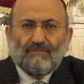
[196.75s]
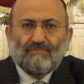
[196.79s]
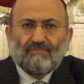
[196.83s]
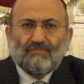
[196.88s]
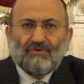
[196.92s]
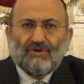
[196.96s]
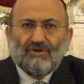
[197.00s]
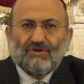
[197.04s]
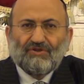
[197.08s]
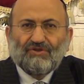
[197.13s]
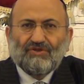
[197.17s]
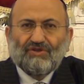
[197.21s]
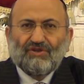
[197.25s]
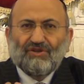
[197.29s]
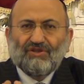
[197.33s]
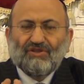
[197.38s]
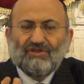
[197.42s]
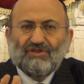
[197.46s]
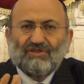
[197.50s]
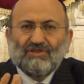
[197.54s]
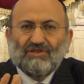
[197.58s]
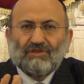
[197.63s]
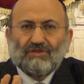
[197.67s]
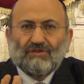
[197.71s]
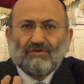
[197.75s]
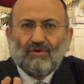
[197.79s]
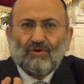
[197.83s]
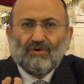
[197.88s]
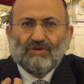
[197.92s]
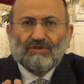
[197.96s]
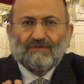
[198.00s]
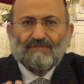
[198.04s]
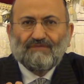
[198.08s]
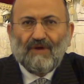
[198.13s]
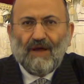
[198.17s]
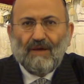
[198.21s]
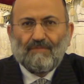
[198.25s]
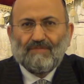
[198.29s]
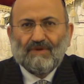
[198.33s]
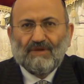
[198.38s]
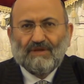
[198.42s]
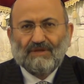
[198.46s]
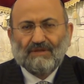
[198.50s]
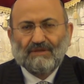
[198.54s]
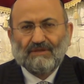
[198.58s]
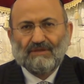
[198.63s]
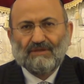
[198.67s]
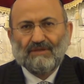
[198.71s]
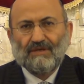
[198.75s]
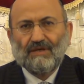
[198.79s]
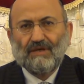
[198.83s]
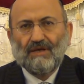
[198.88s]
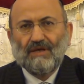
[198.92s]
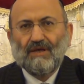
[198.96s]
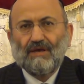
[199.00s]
Pressure destroys families.